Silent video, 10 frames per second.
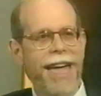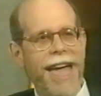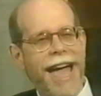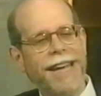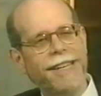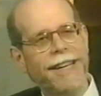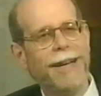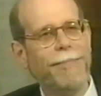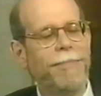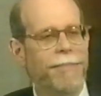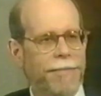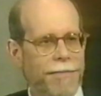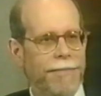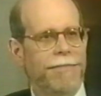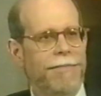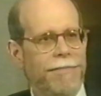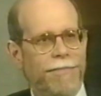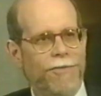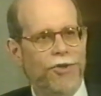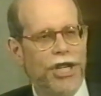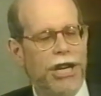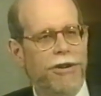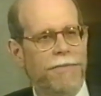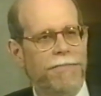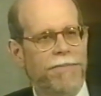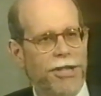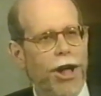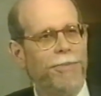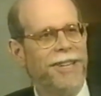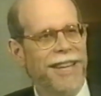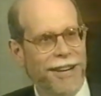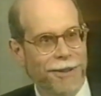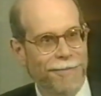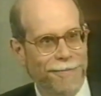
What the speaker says: And she could sculpt a little,